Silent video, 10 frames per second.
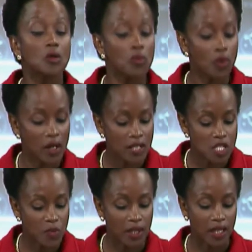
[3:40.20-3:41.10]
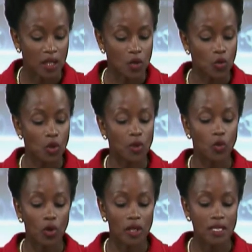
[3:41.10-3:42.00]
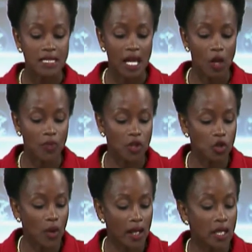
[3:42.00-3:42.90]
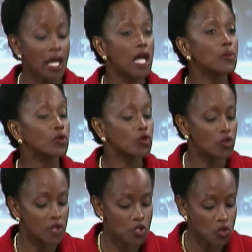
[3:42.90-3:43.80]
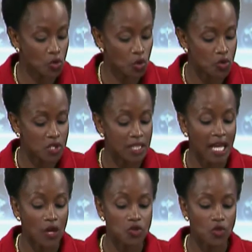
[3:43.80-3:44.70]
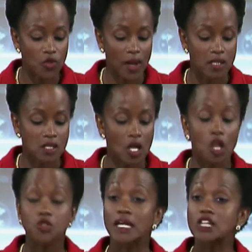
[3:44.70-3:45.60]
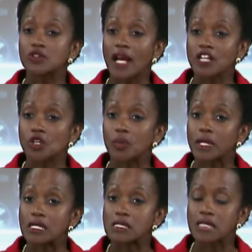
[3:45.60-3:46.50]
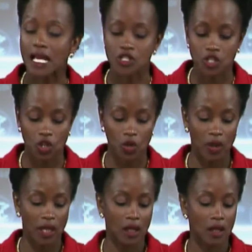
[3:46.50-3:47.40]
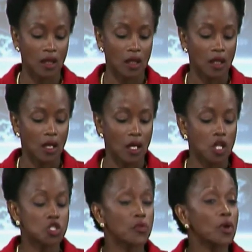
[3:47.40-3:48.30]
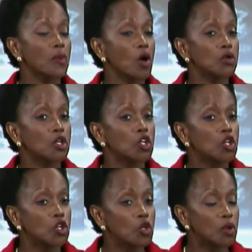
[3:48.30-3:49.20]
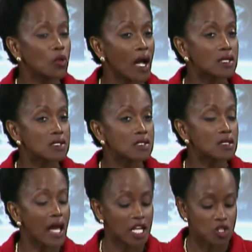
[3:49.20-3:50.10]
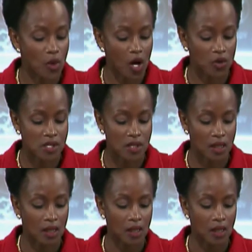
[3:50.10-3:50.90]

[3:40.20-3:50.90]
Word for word: Broadly speaking, we'll be working to help the UN improve its tools to counter threats to international peace and security, to promote human rights and democracy,